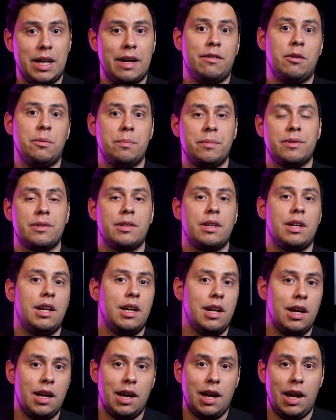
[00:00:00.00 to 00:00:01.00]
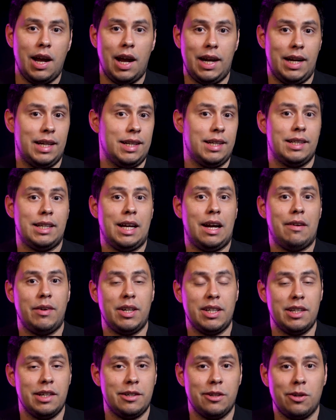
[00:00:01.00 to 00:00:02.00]
DevOps. And at the time,
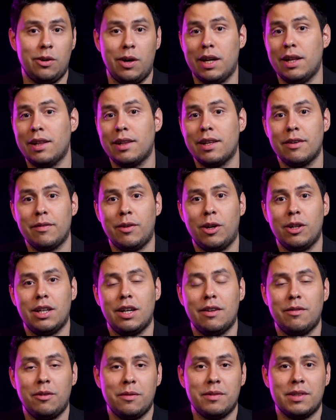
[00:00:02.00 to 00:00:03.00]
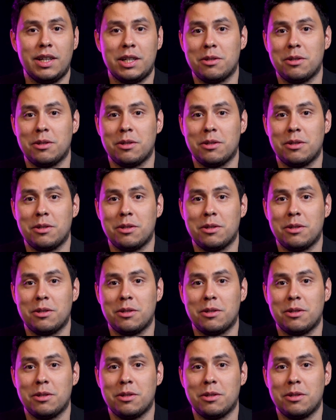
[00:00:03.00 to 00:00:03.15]
I didn't know anything about DevOps.